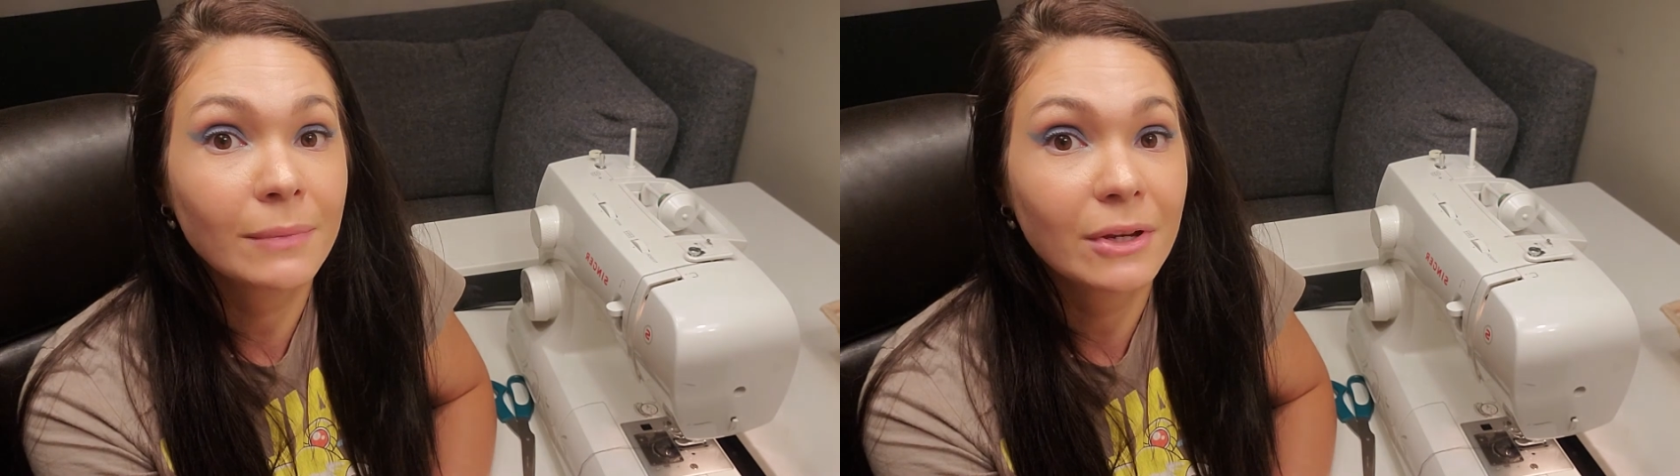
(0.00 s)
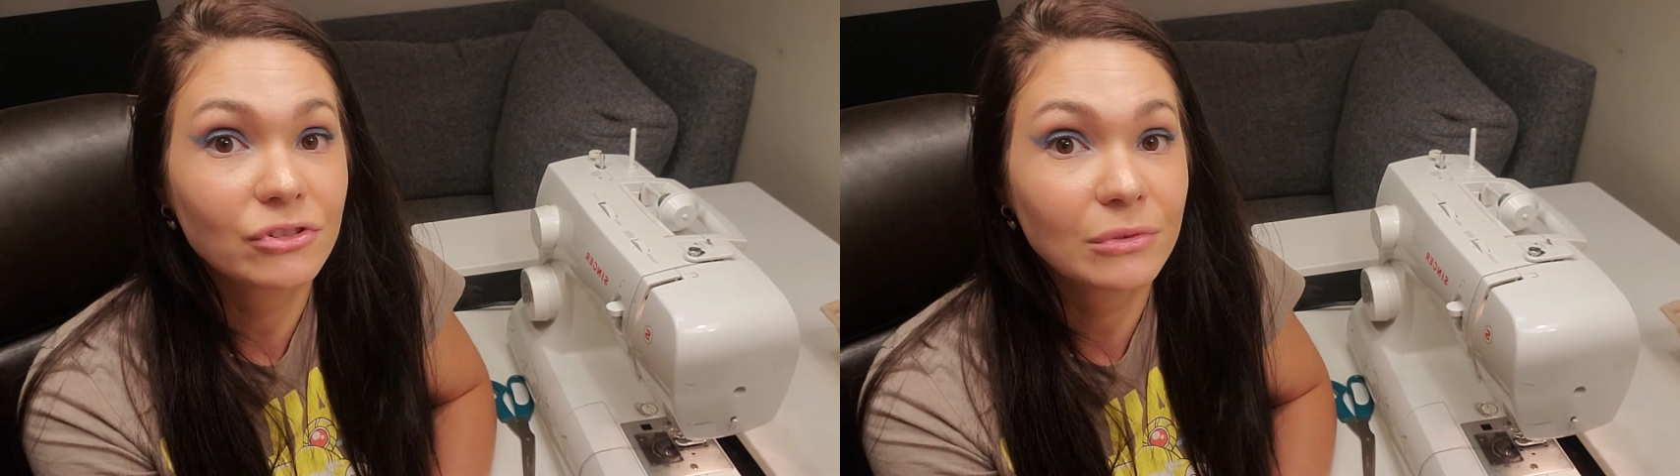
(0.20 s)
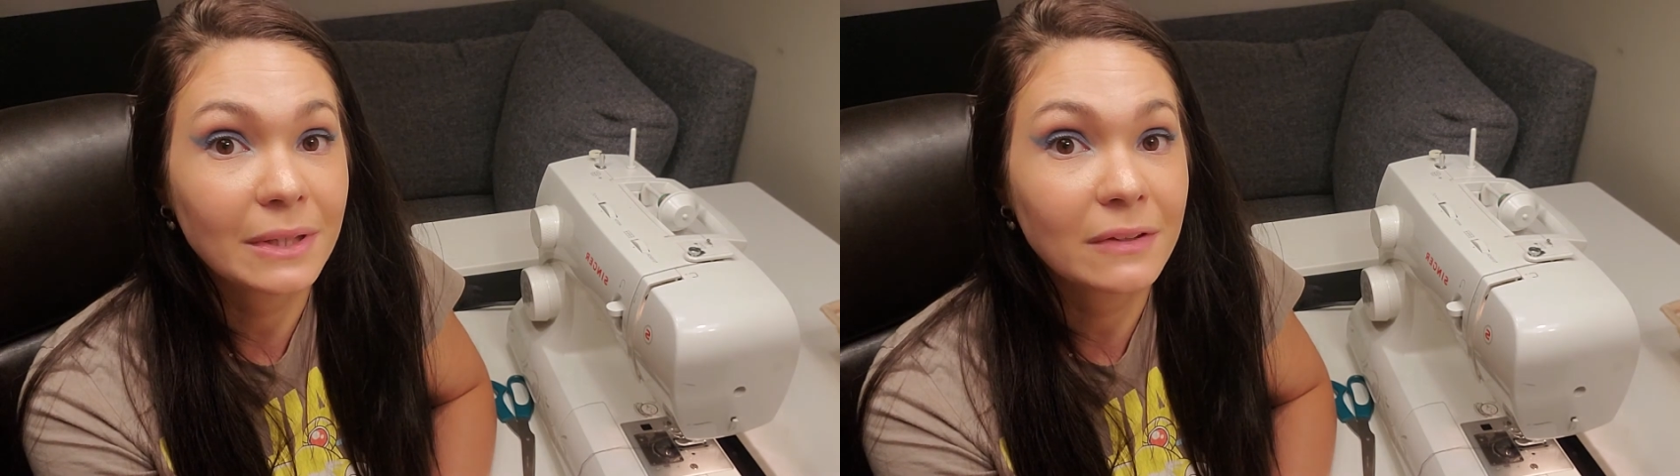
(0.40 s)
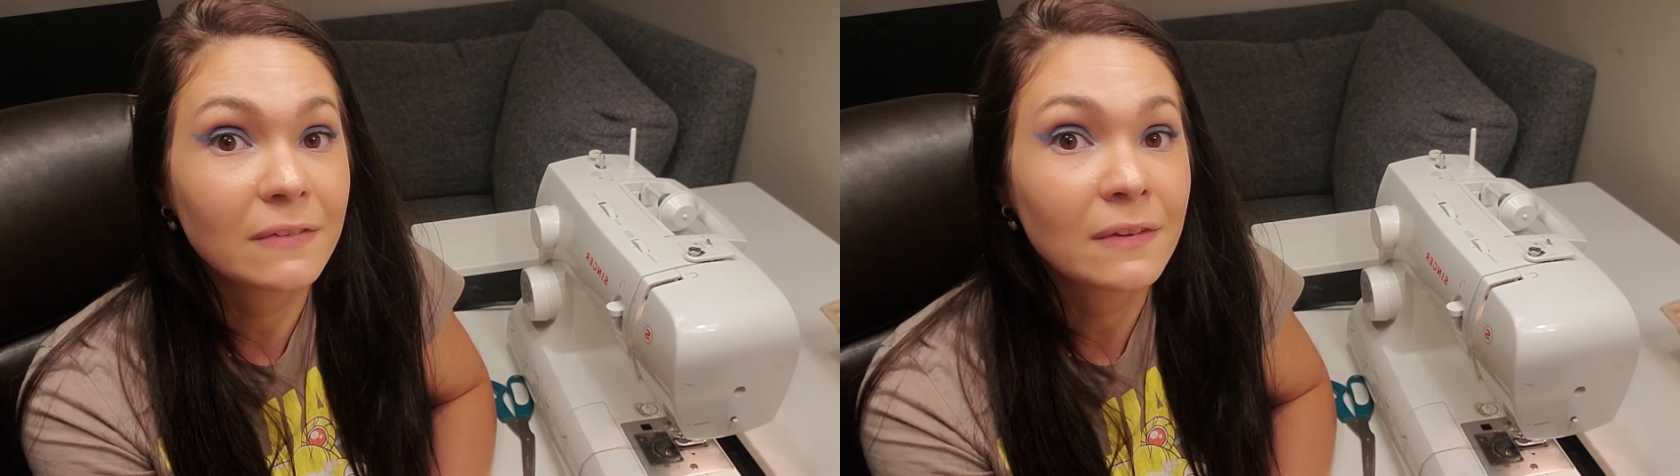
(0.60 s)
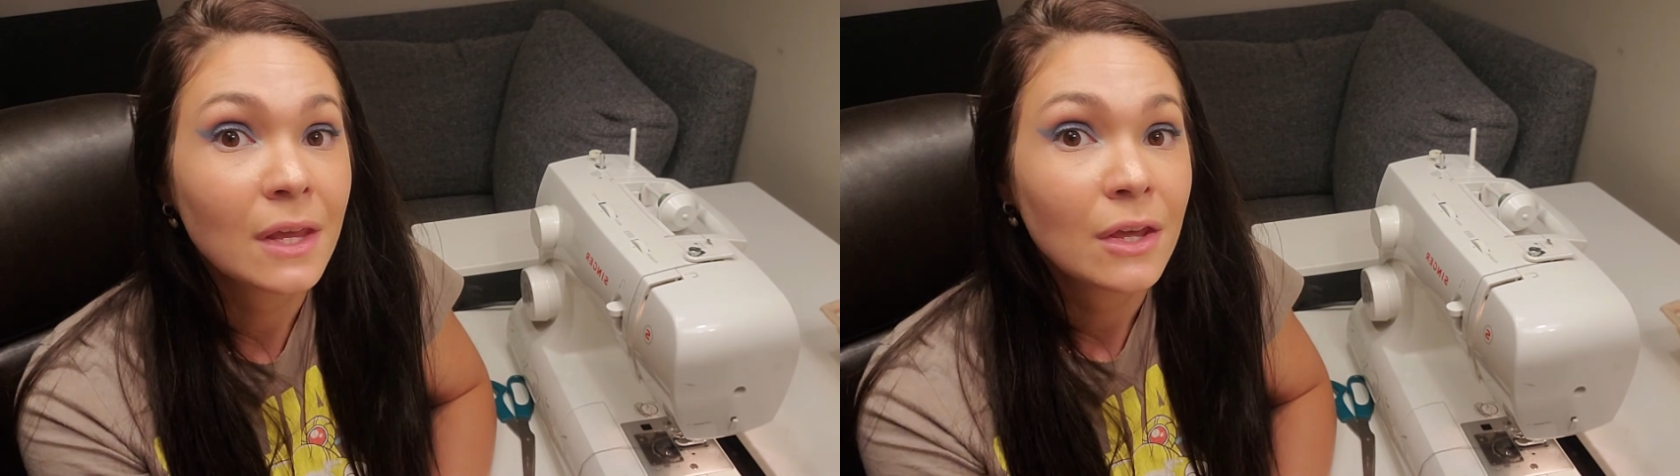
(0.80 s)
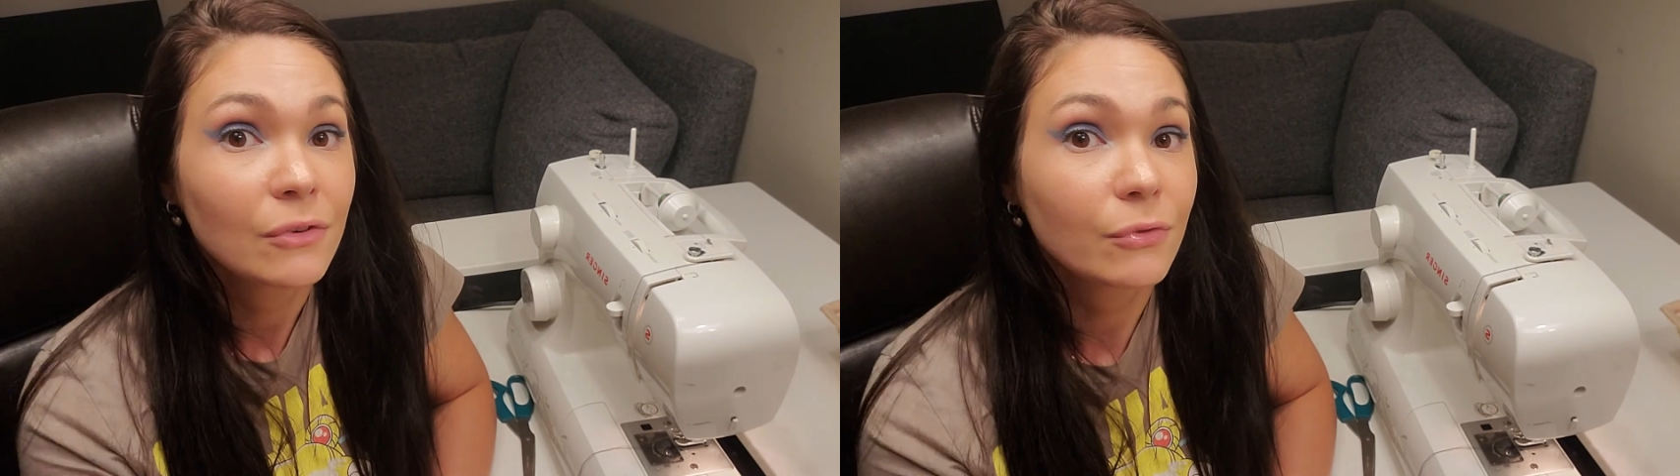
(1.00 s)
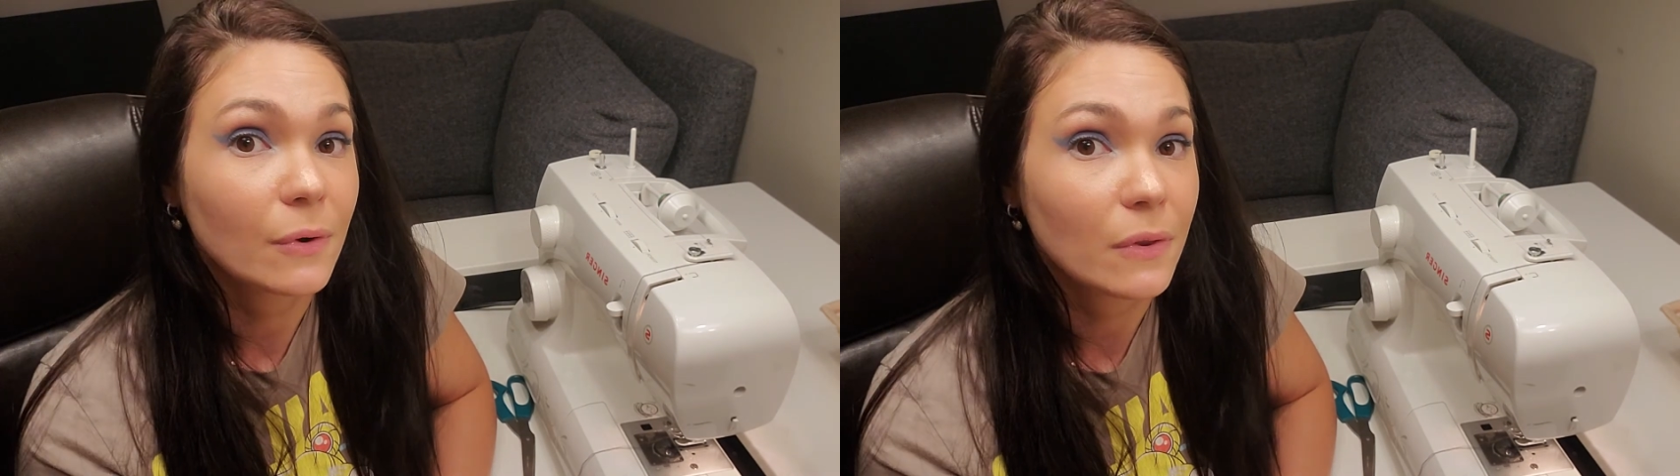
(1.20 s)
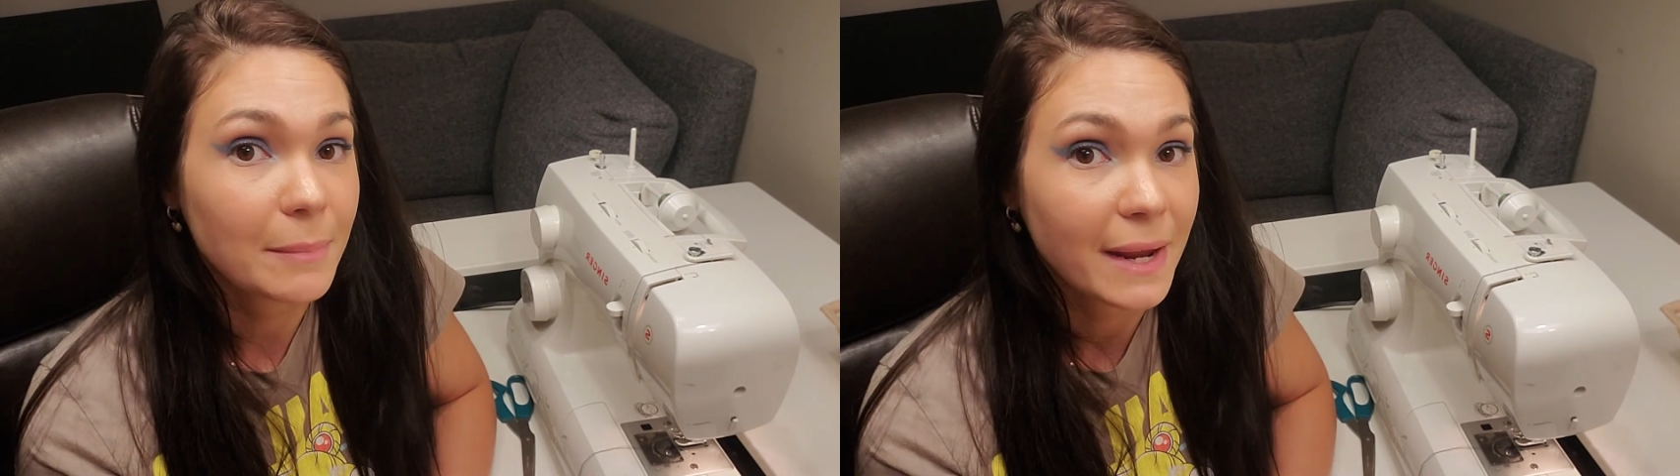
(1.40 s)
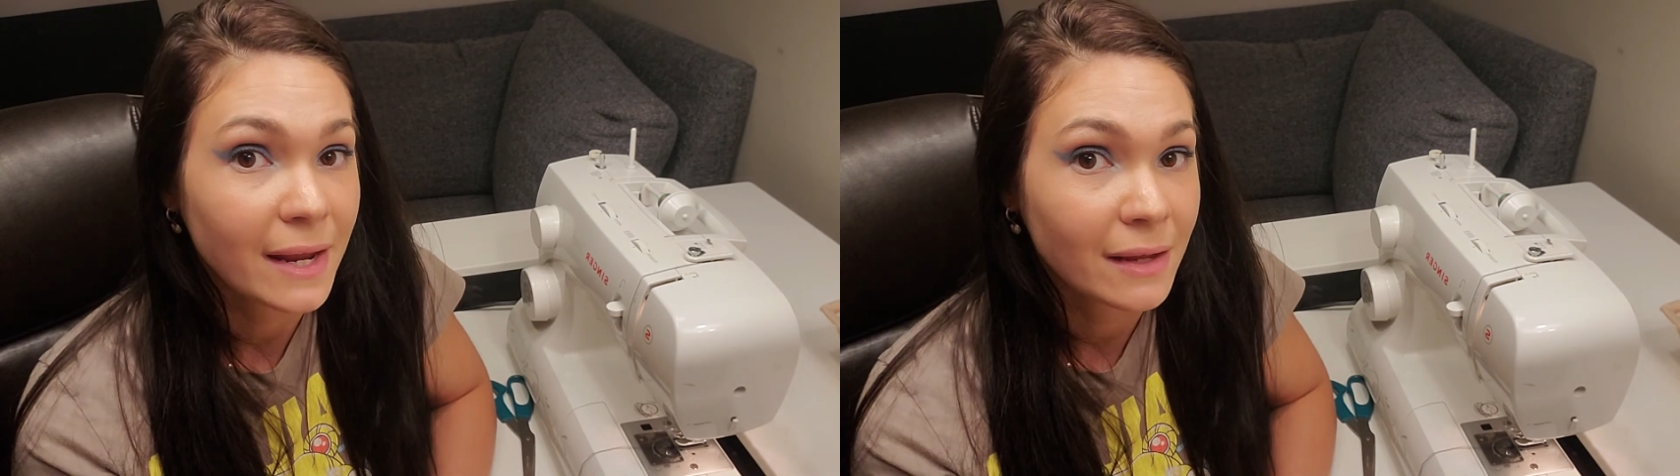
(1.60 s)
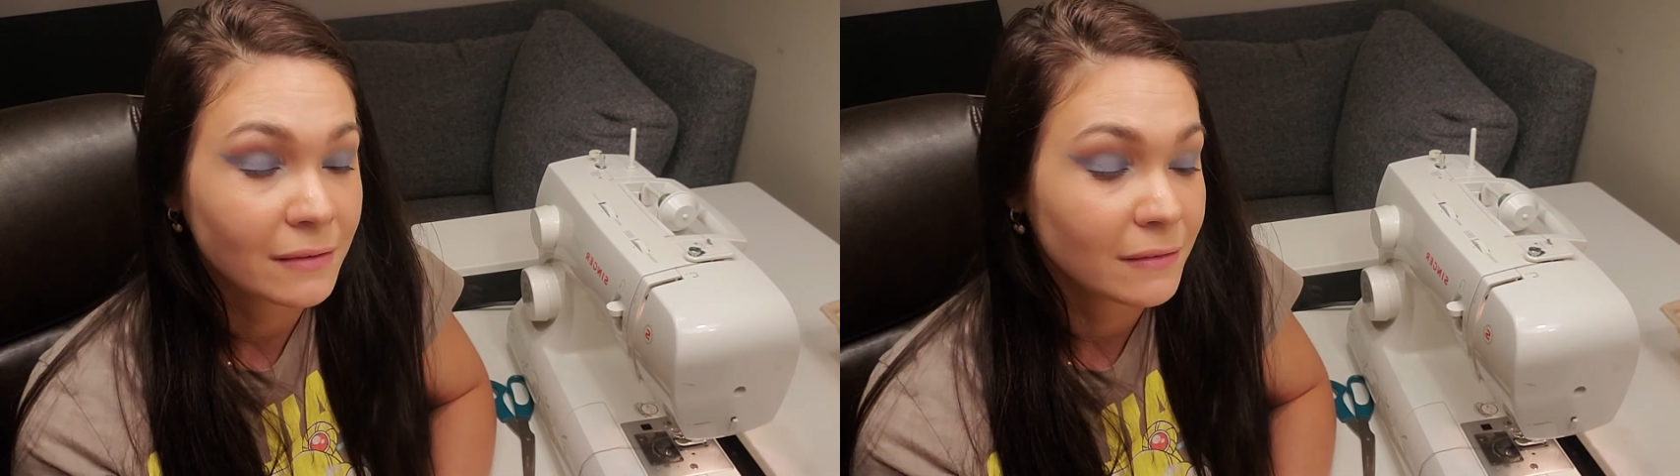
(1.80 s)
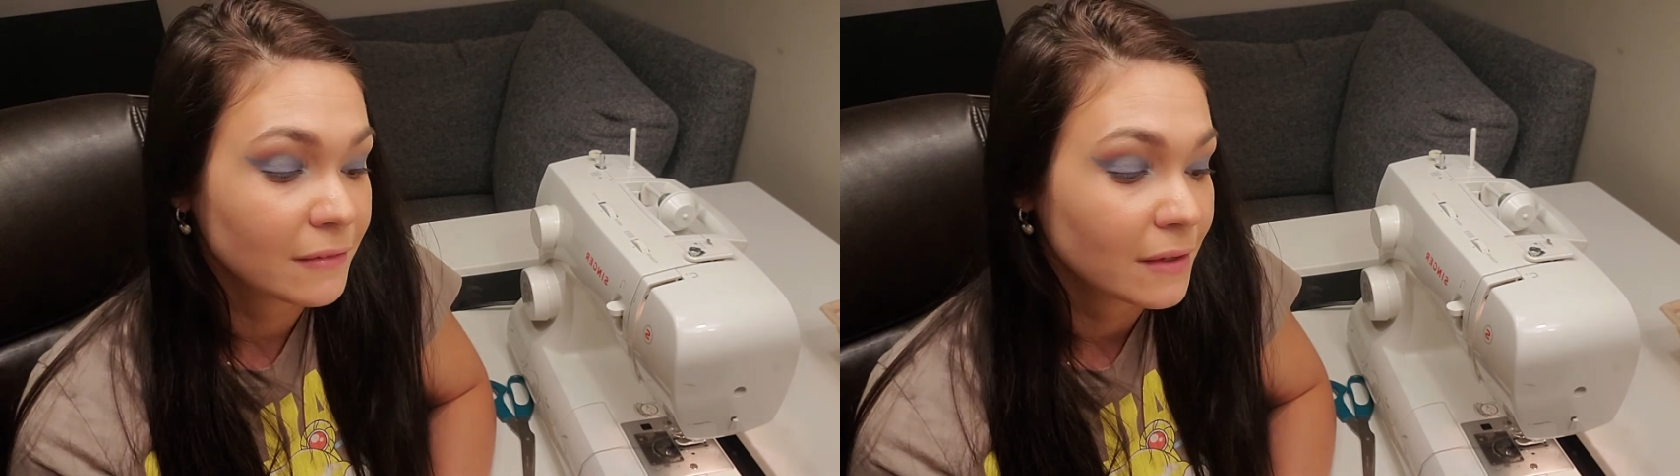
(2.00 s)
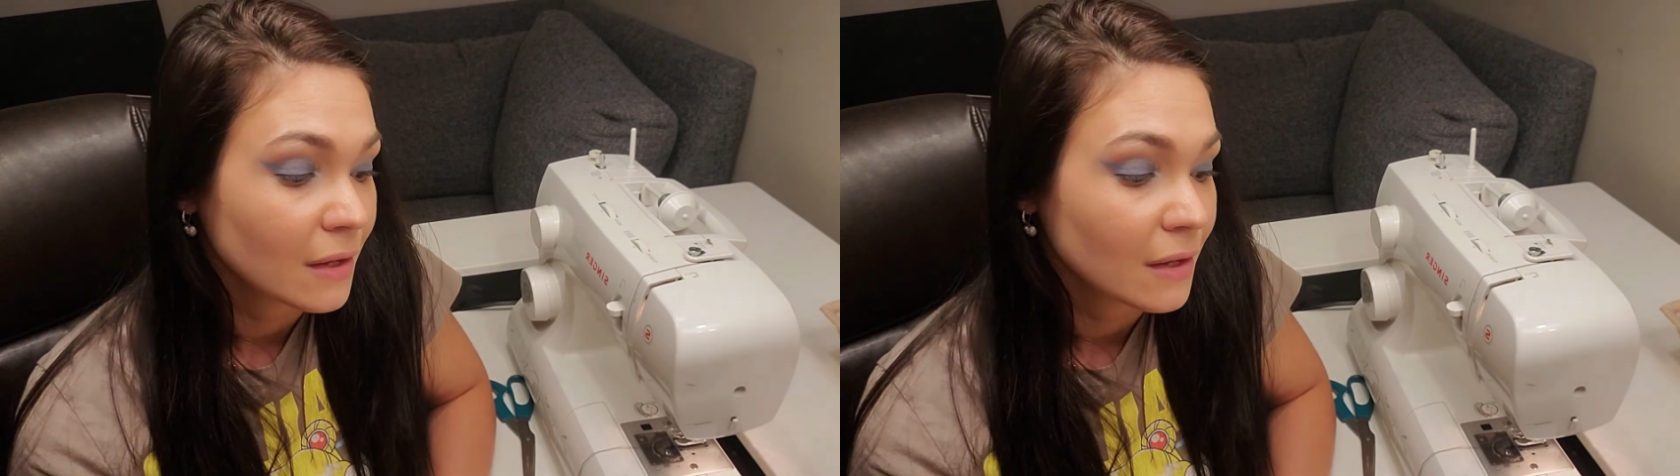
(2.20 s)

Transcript: measurements for the band,